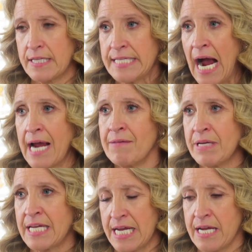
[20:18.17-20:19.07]
the
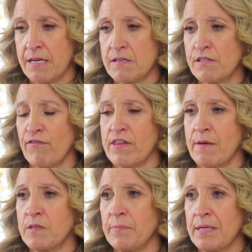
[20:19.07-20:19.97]
timing is for
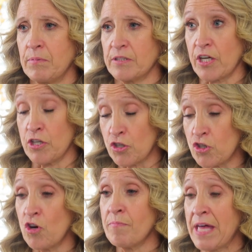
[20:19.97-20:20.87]
them to be able to
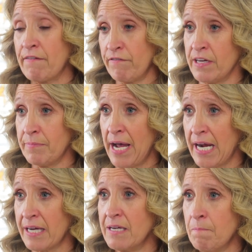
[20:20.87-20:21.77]
consume that feedback,